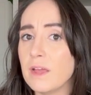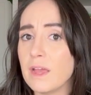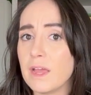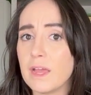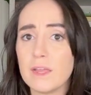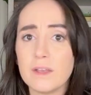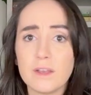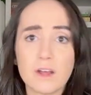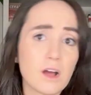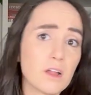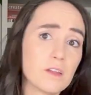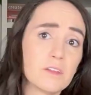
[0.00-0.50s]

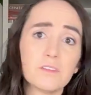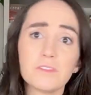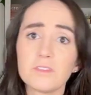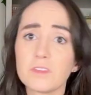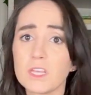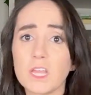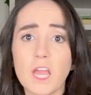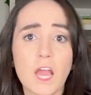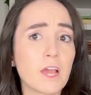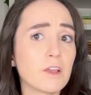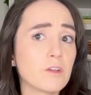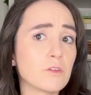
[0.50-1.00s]
And
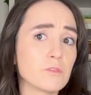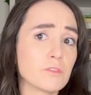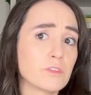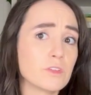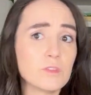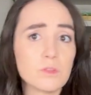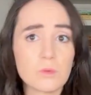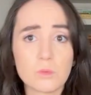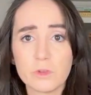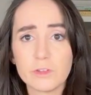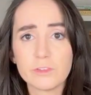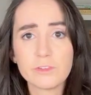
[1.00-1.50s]
honestly, I don't see
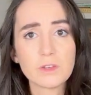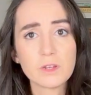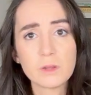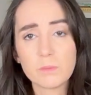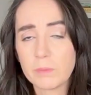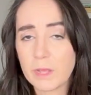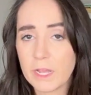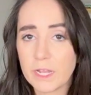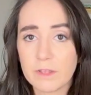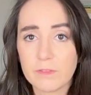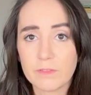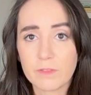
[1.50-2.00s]
the reason in
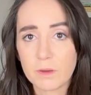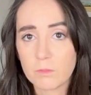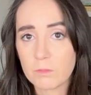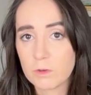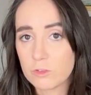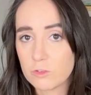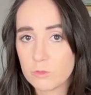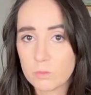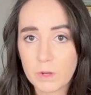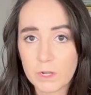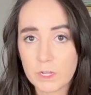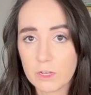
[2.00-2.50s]
paying that
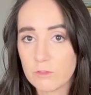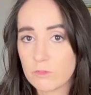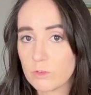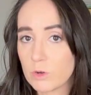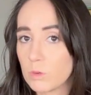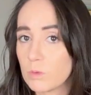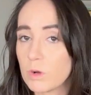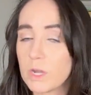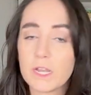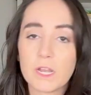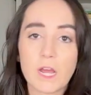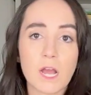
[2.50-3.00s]
much money for one.